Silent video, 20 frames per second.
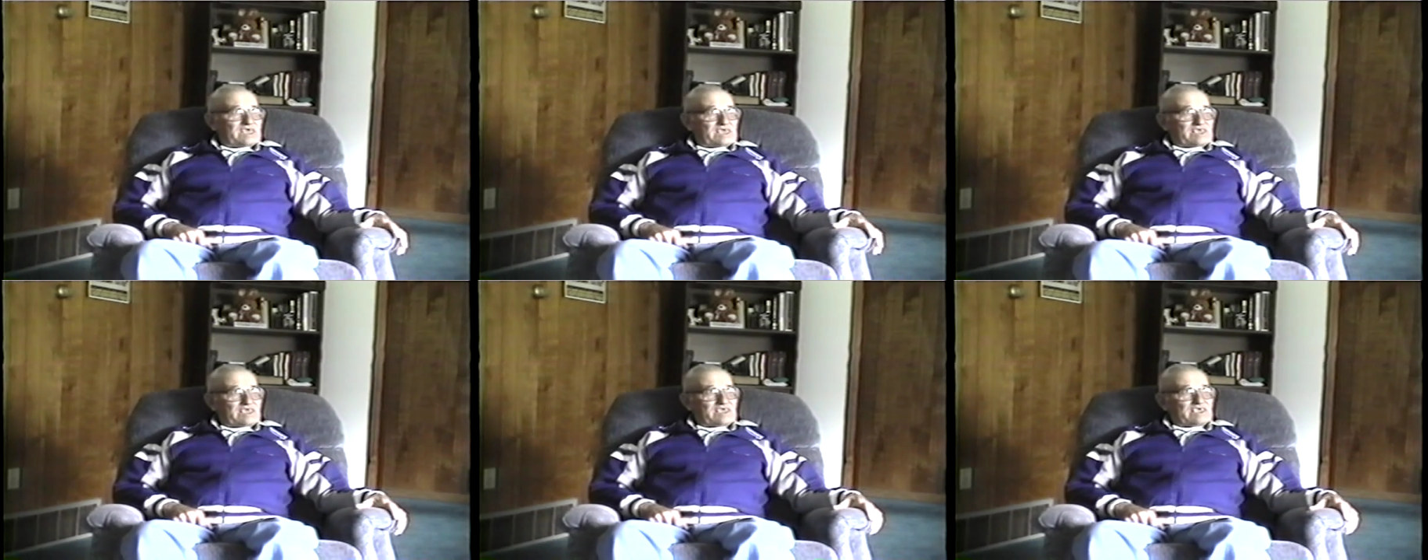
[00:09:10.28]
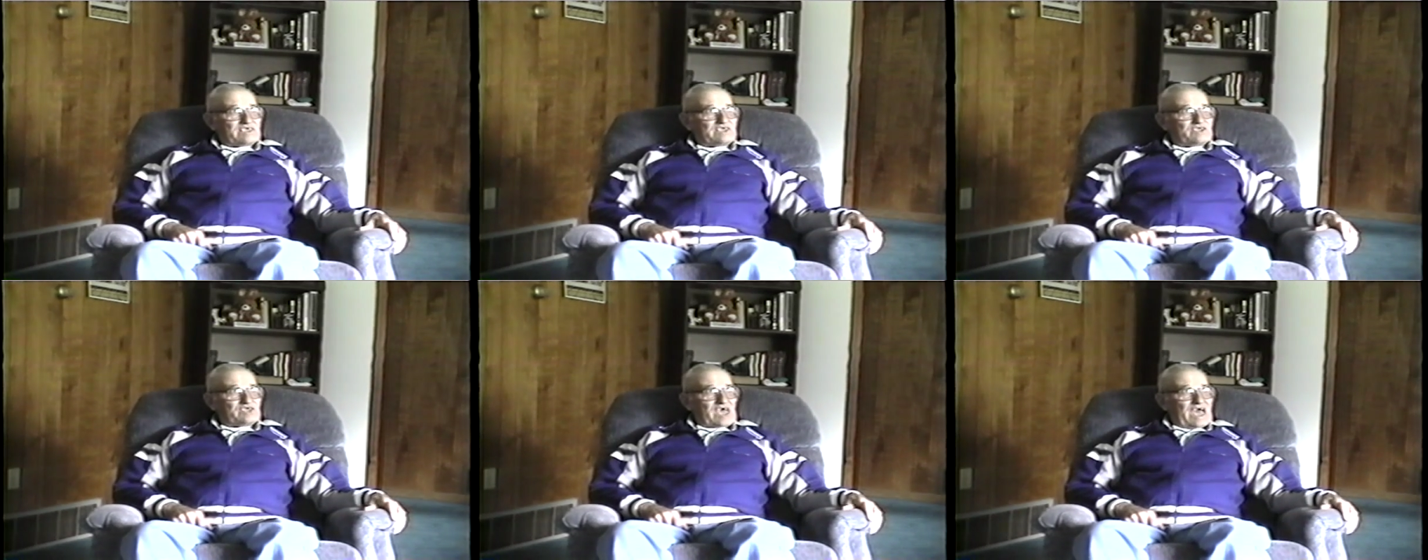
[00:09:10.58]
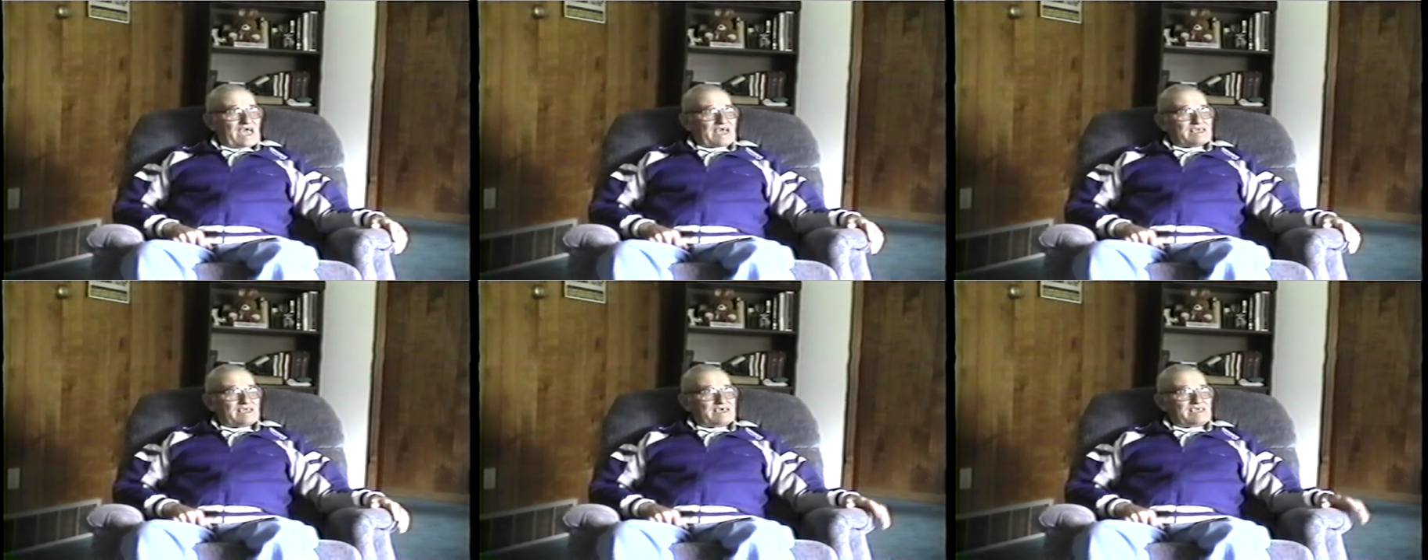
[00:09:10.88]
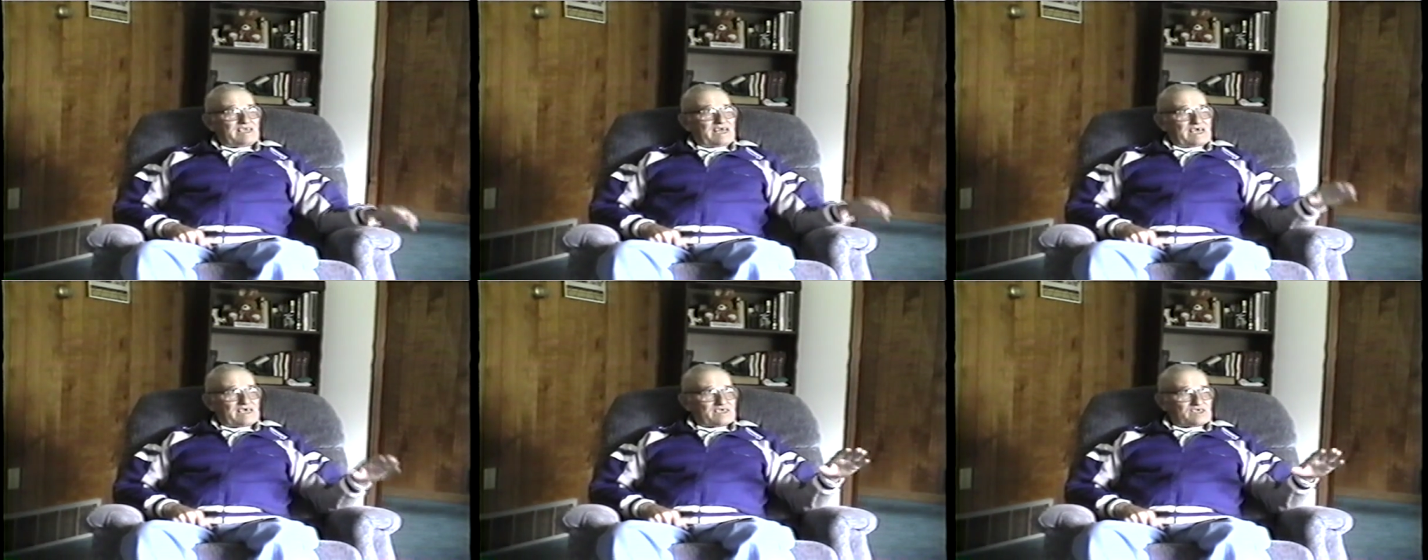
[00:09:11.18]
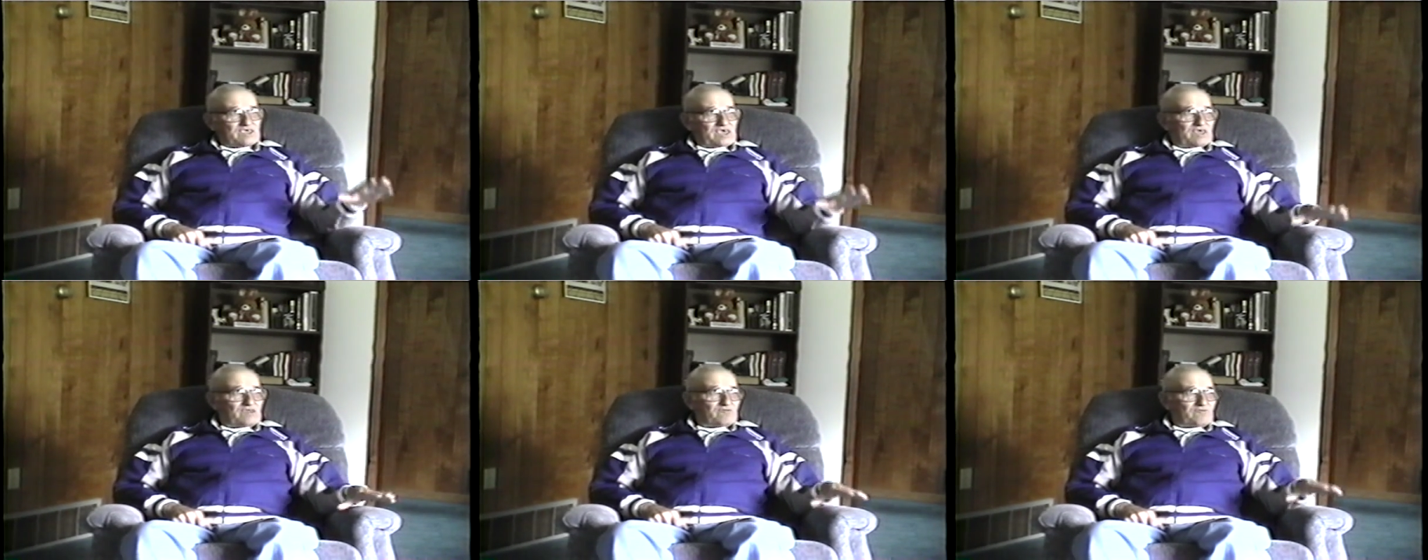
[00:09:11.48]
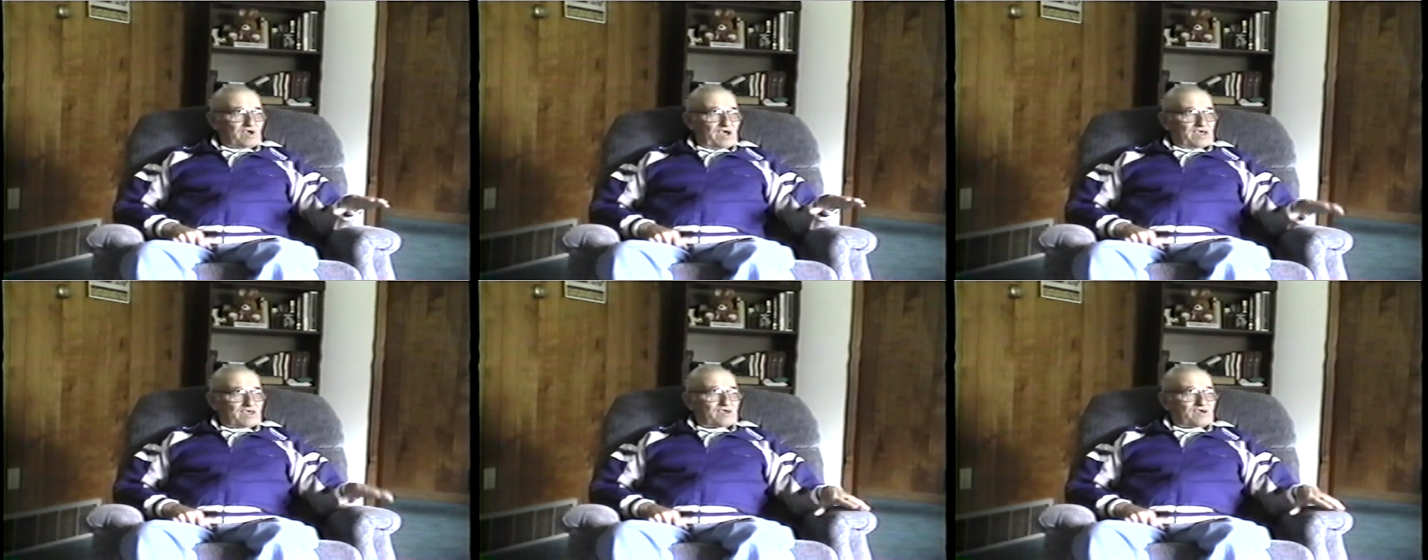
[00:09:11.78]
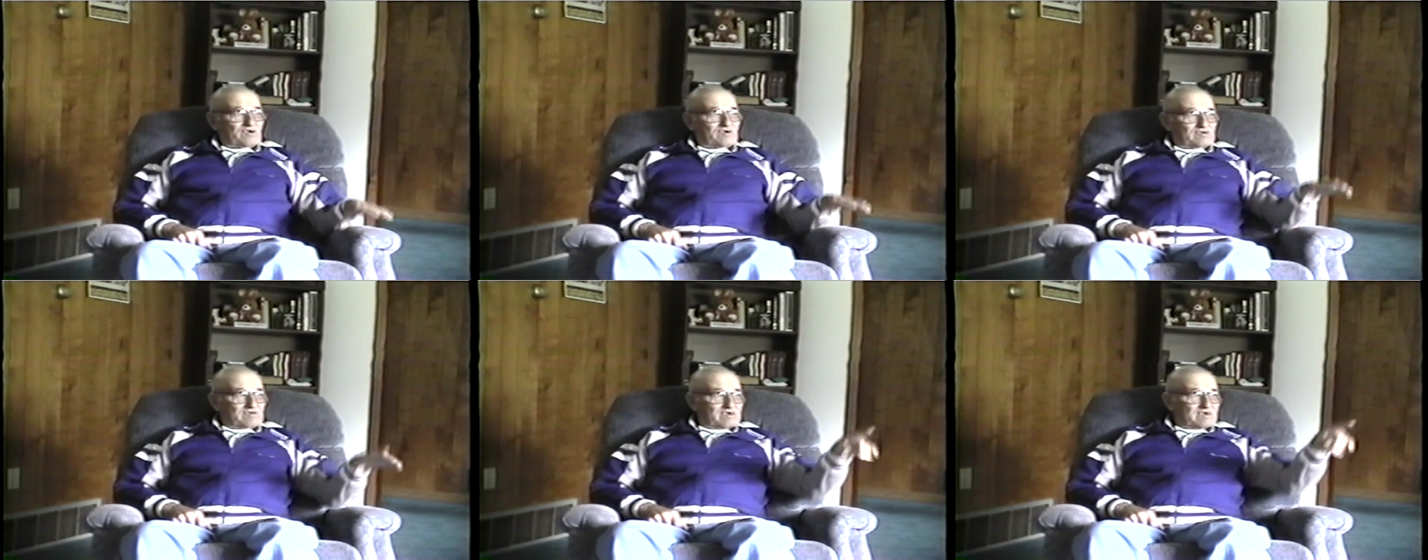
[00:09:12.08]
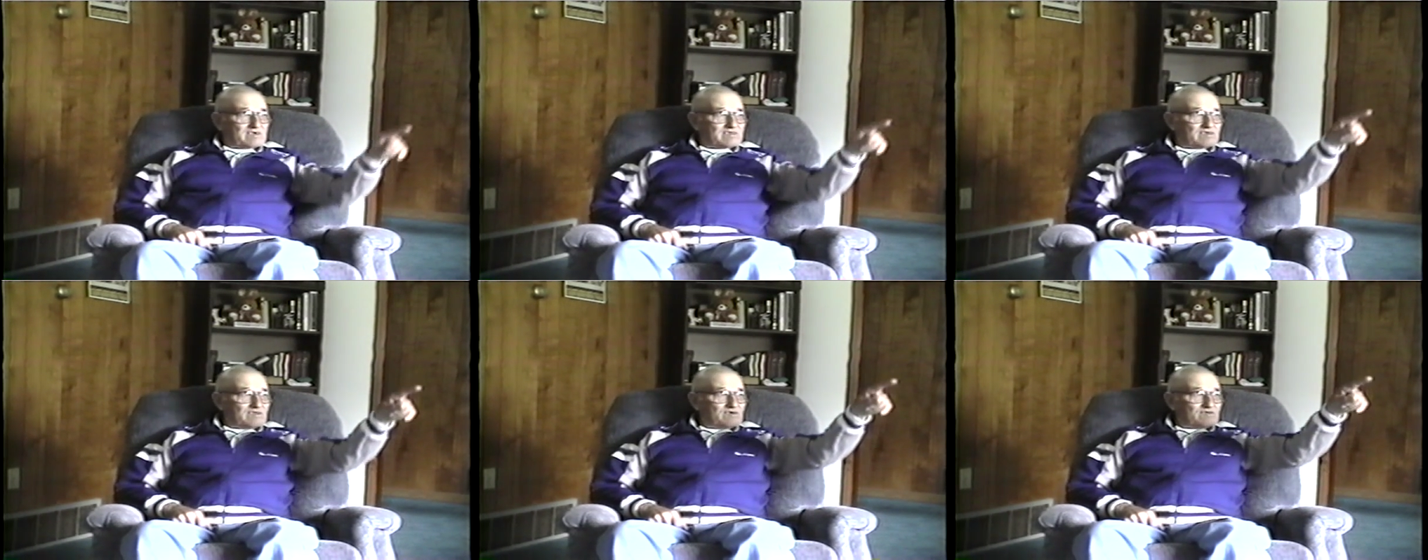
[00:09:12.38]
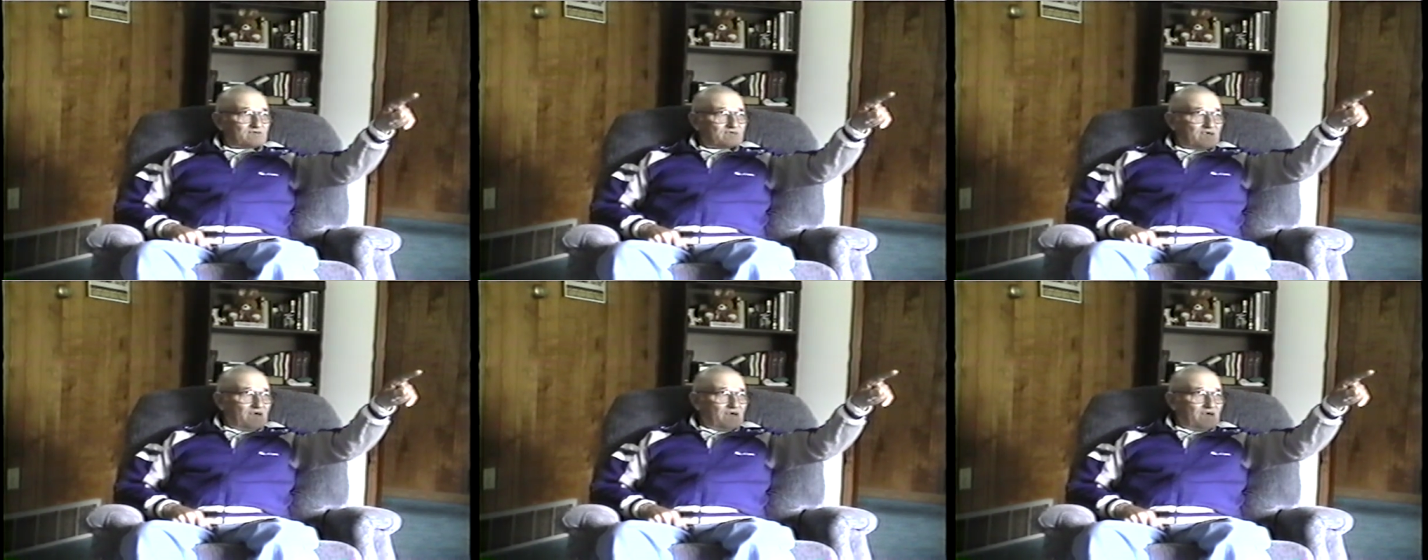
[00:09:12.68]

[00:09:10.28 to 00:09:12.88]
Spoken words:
is exactly like sitting right here and looking on